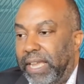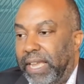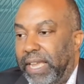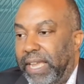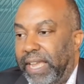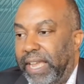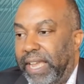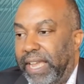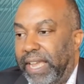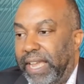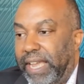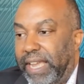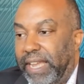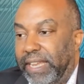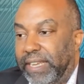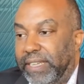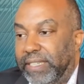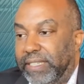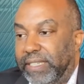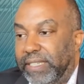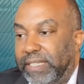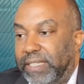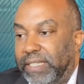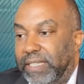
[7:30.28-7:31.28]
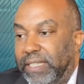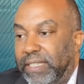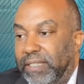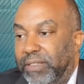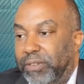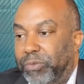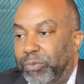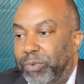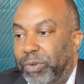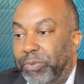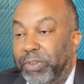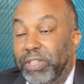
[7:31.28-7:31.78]
And
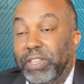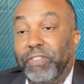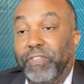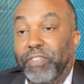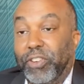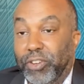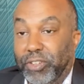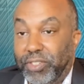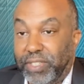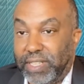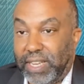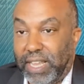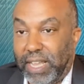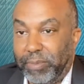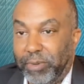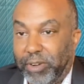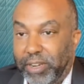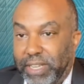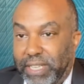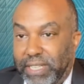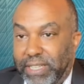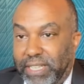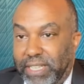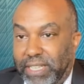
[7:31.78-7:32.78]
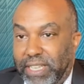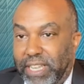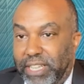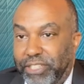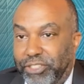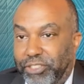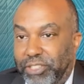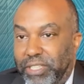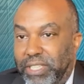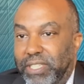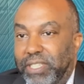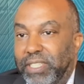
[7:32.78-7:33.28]
we were the first library in the
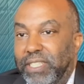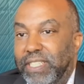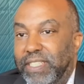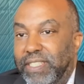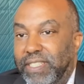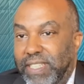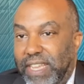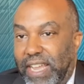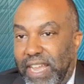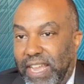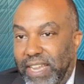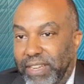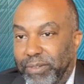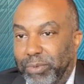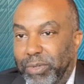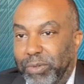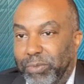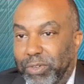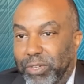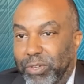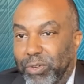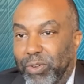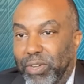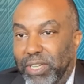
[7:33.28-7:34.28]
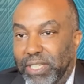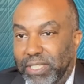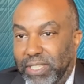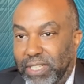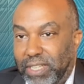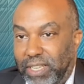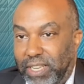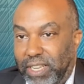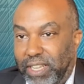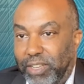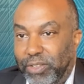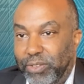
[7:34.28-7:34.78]
country to decide we were going to
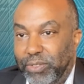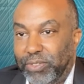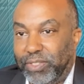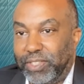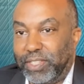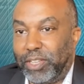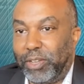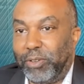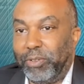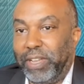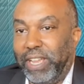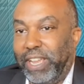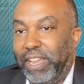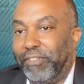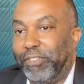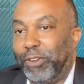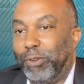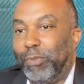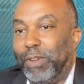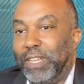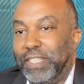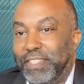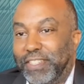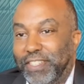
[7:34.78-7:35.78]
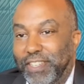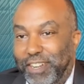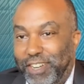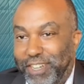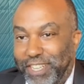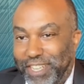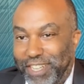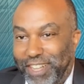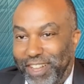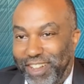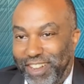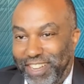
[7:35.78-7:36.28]
close. So everyone
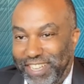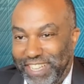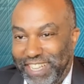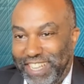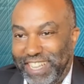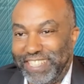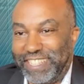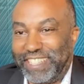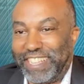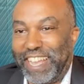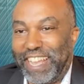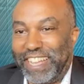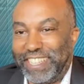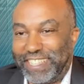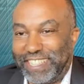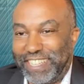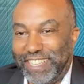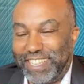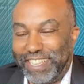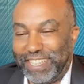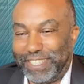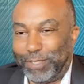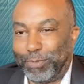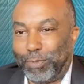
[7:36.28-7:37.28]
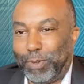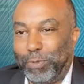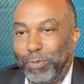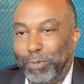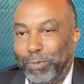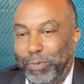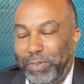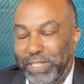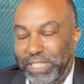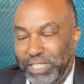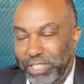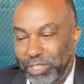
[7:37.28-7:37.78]
started calling us, asking us what were
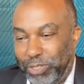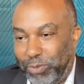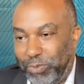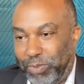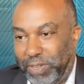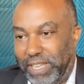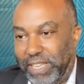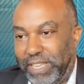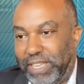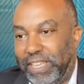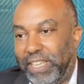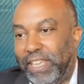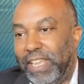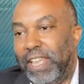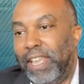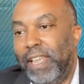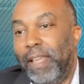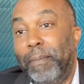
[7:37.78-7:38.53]
we doing.